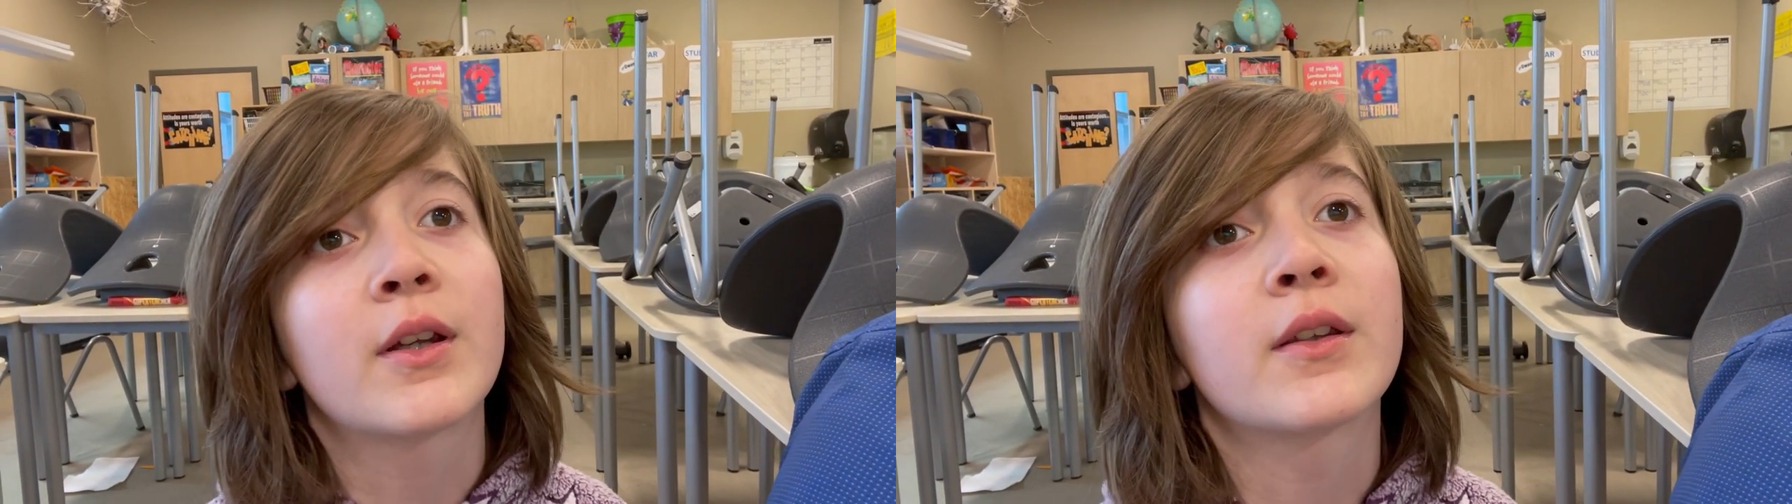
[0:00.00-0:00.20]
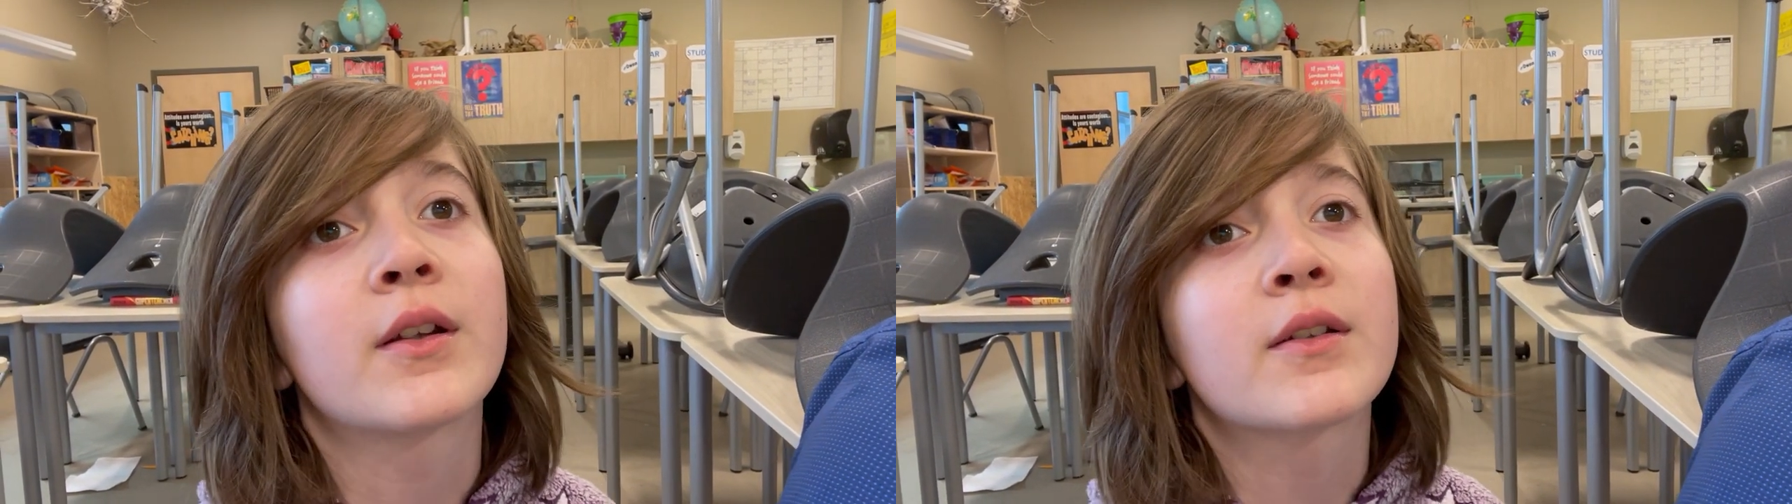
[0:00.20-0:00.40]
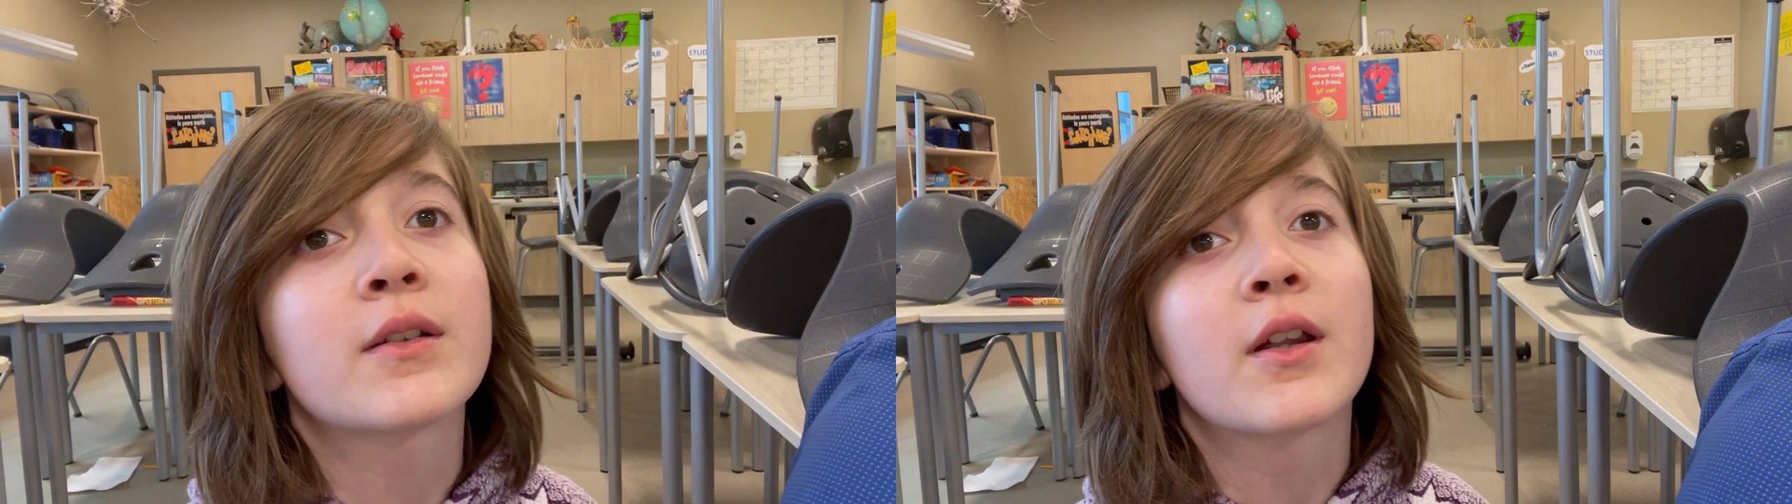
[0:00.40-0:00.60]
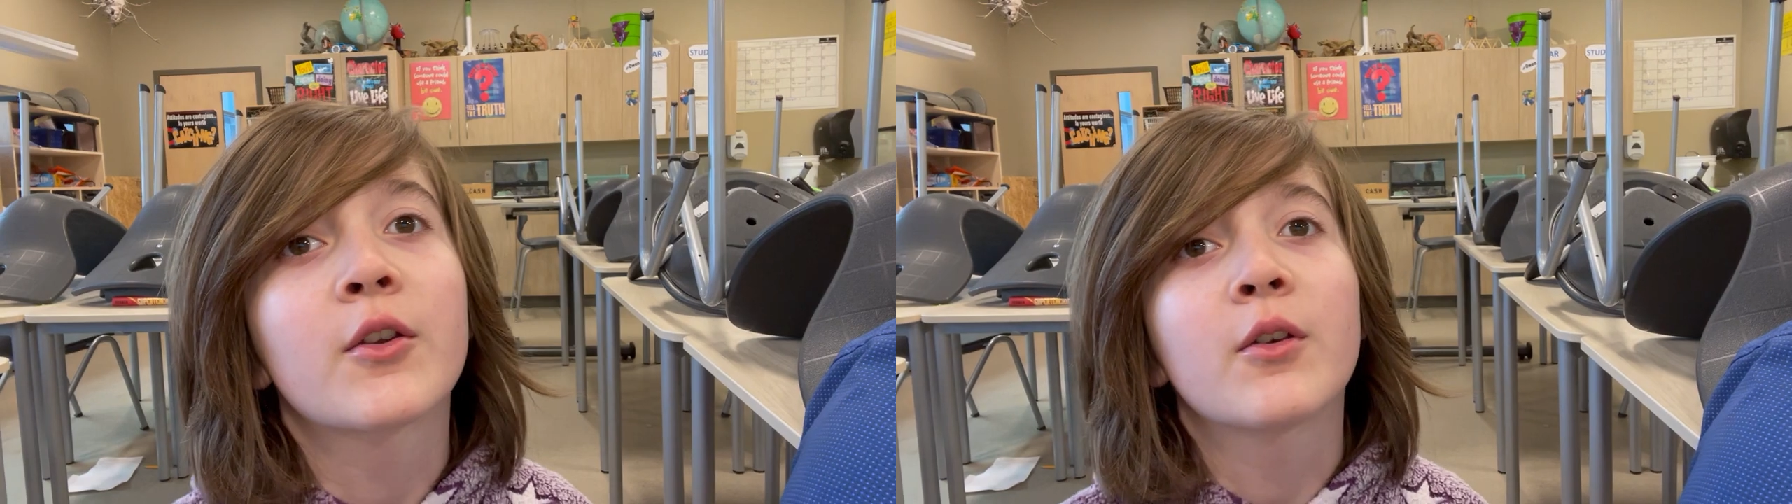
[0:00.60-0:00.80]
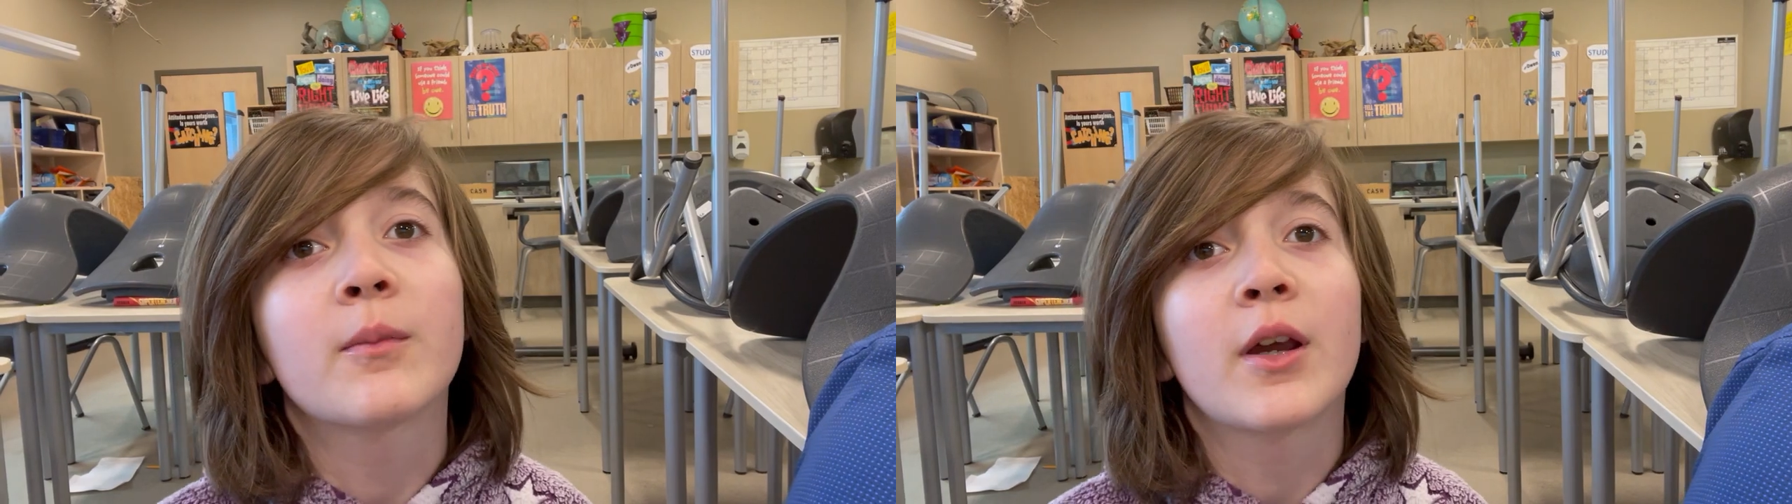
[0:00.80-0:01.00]
And there's
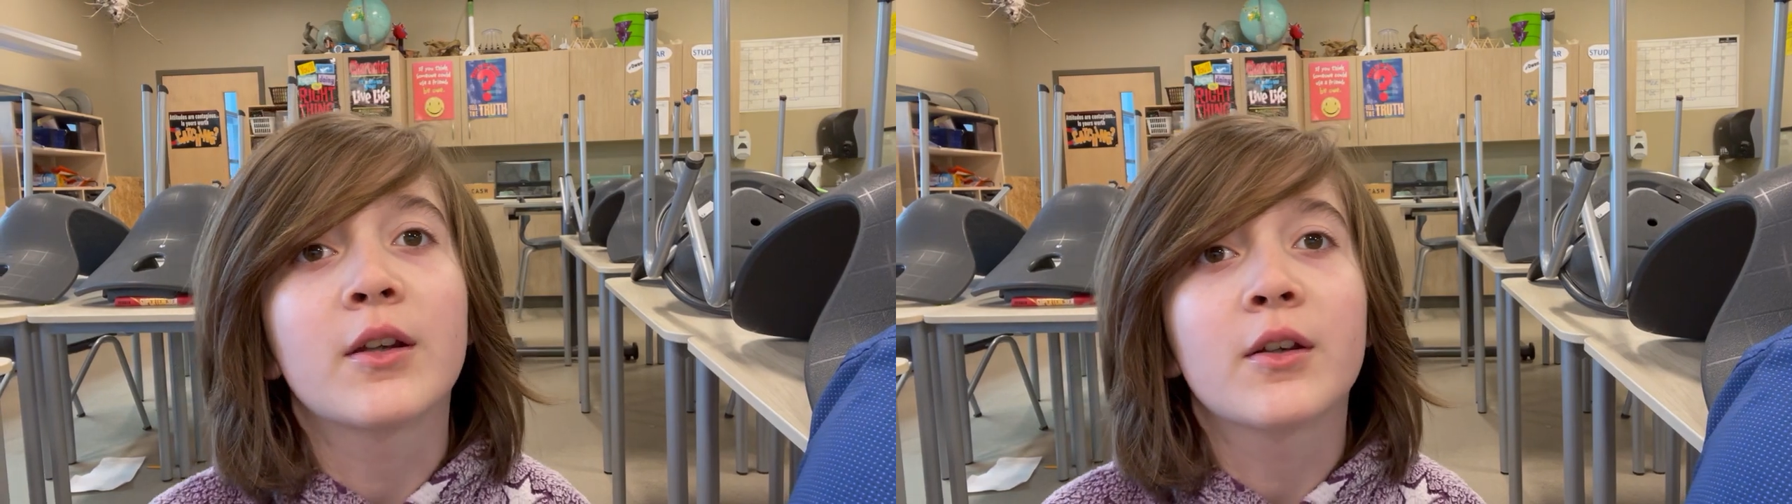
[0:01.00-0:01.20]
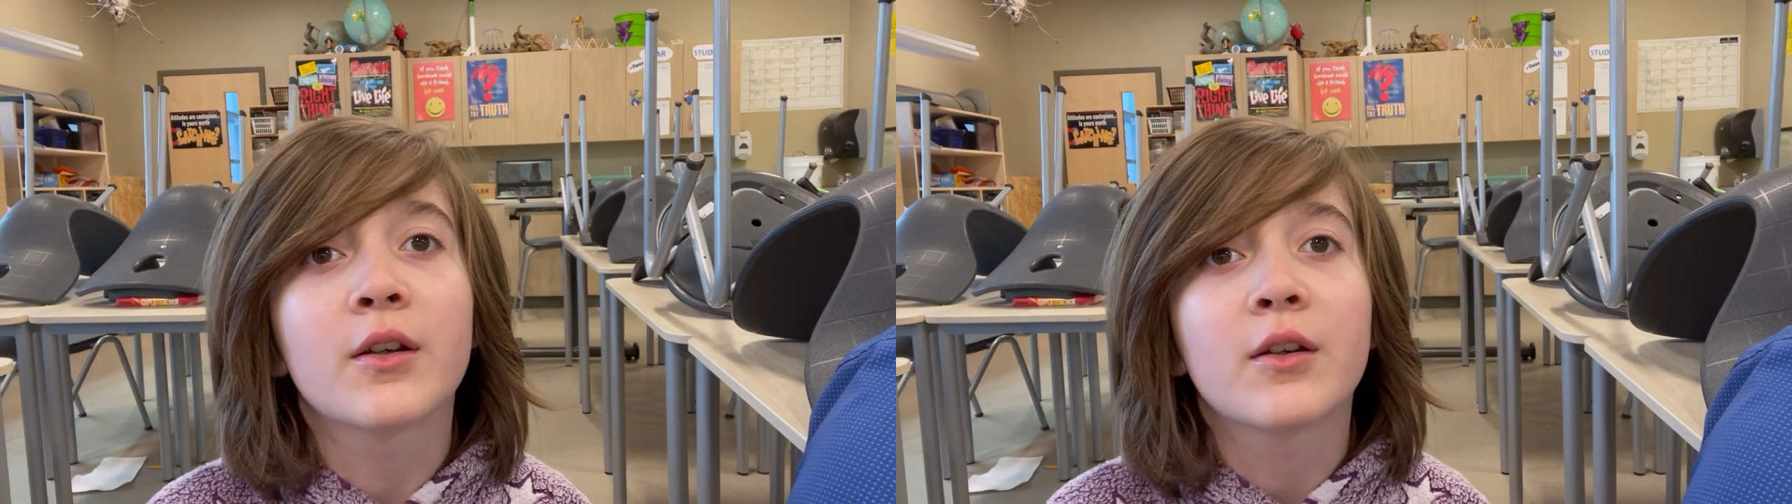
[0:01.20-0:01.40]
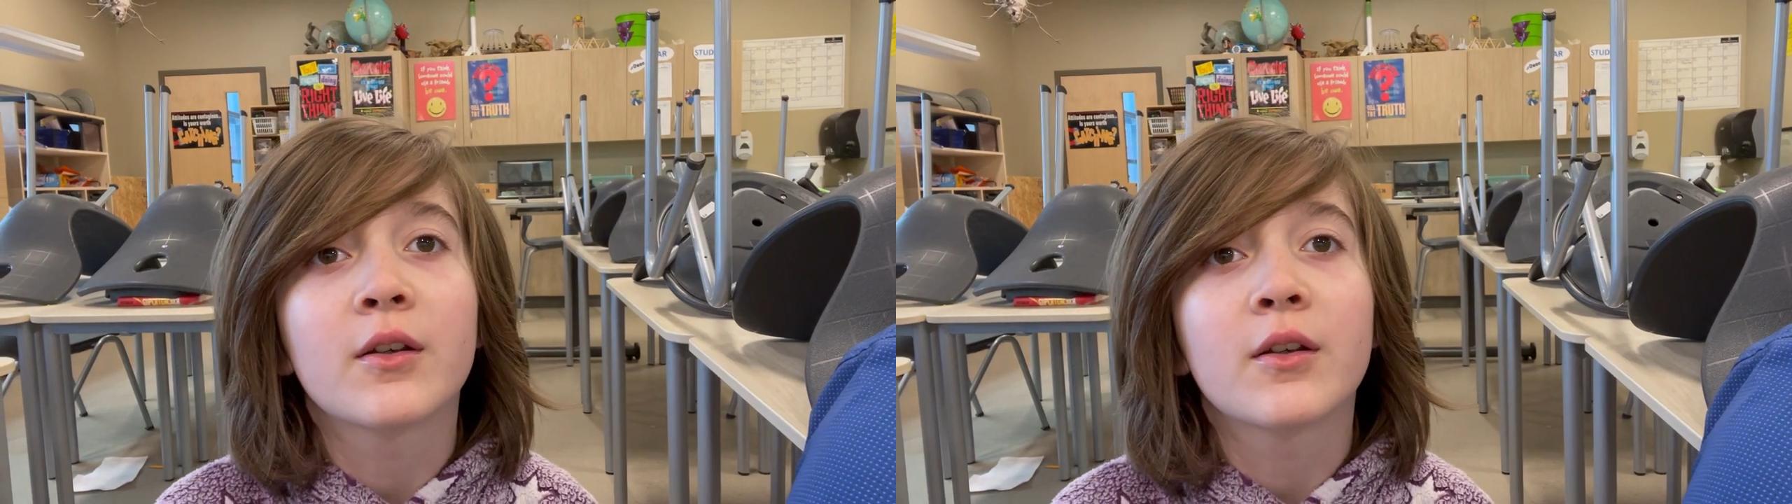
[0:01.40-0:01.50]
another reminder